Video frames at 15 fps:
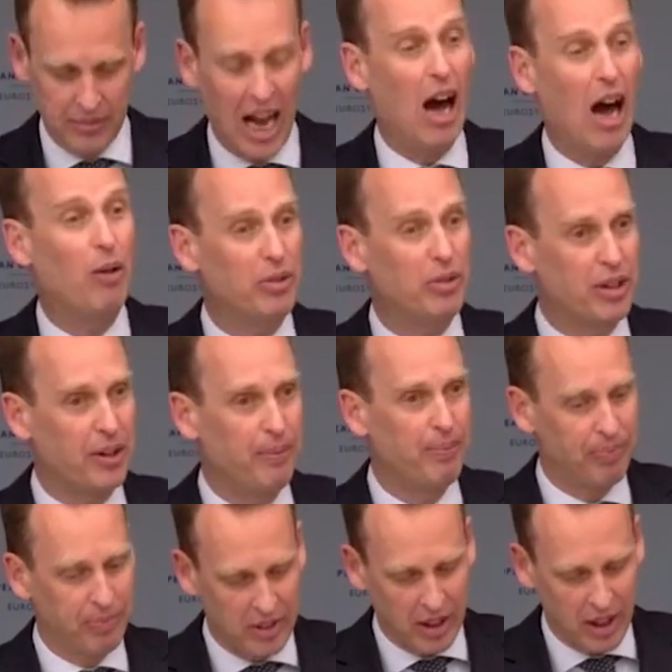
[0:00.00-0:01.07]
However,
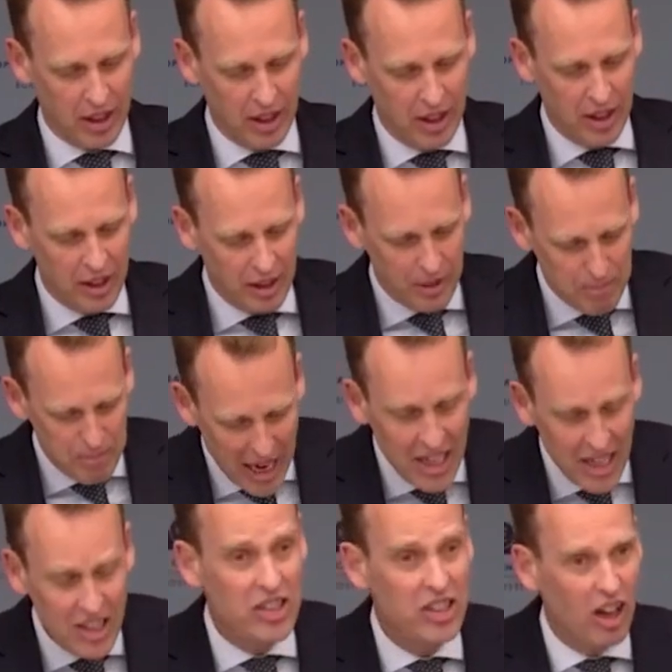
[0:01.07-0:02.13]

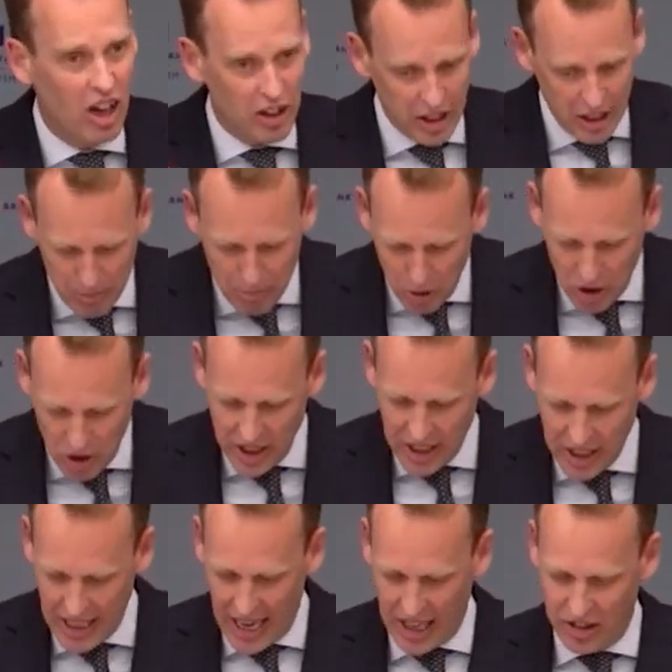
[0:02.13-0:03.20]
based on emerging
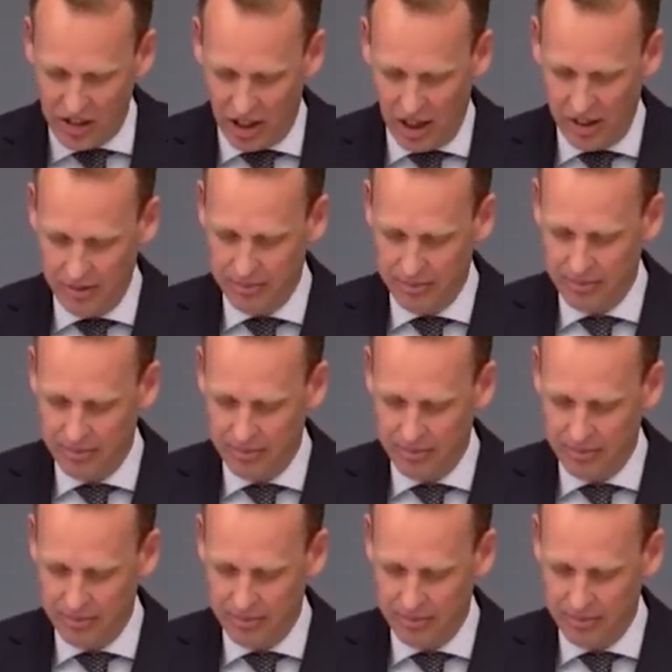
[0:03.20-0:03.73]
case law